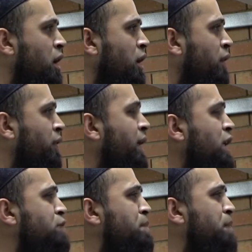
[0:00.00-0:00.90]
these
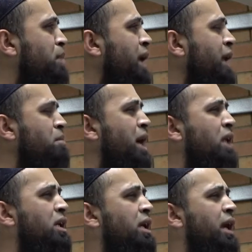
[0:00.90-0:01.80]
people had
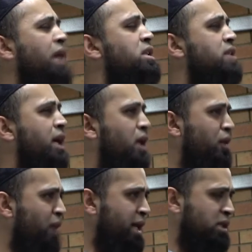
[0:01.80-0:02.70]
made great
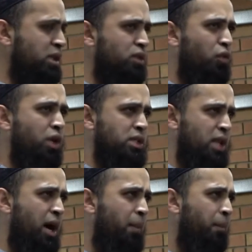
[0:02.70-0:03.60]
sacrifices for
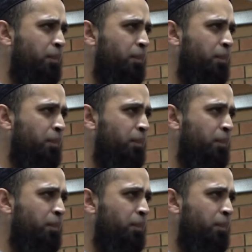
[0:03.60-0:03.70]
Islam.